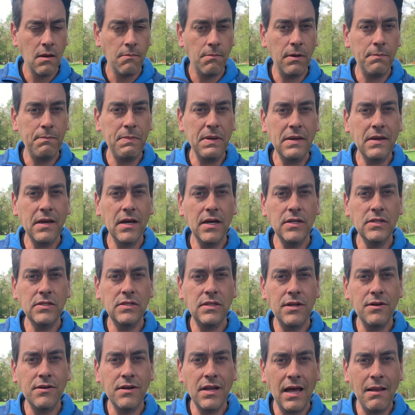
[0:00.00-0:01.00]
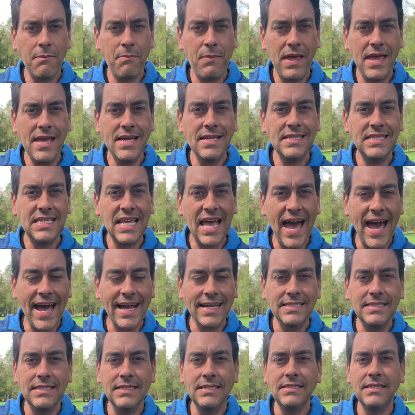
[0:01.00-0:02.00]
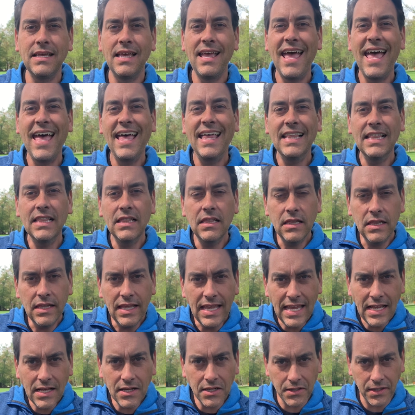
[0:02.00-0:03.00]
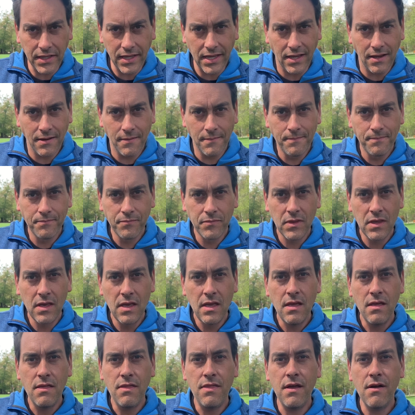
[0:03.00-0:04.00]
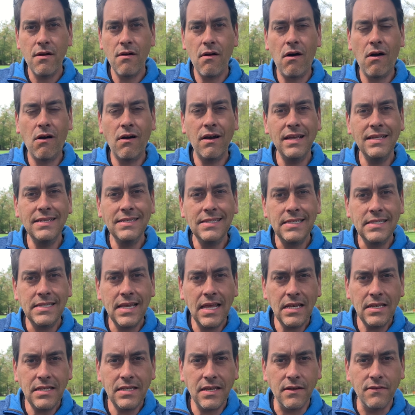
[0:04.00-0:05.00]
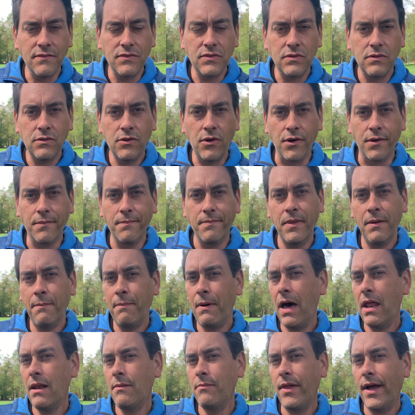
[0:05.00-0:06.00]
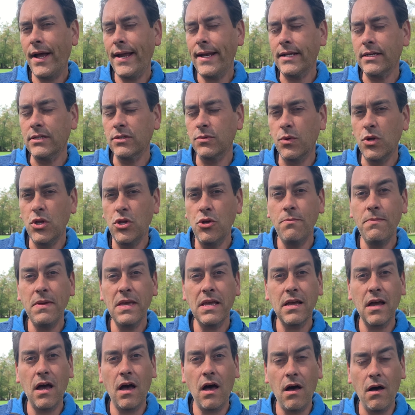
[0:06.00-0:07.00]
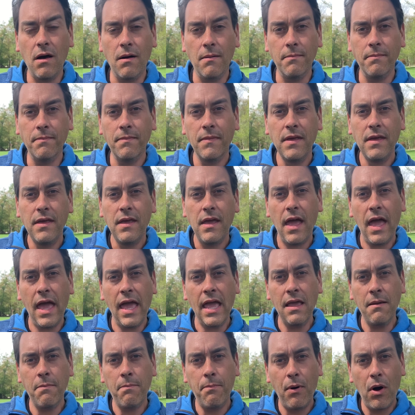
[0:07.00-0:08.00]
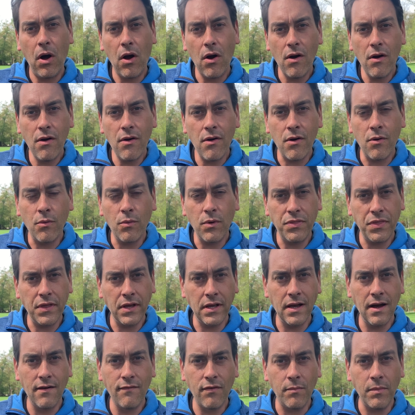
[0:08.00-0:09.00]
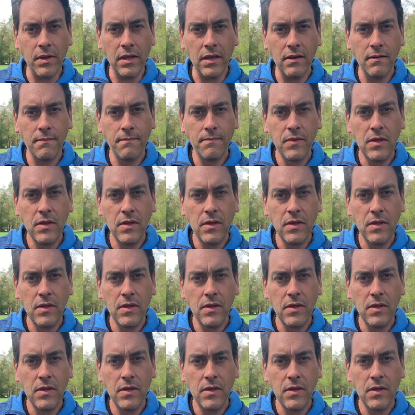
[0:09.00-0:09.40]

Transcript: but because they're not paying taxes legally. There are incentives. Look, the bottom line is when you become a partner with the government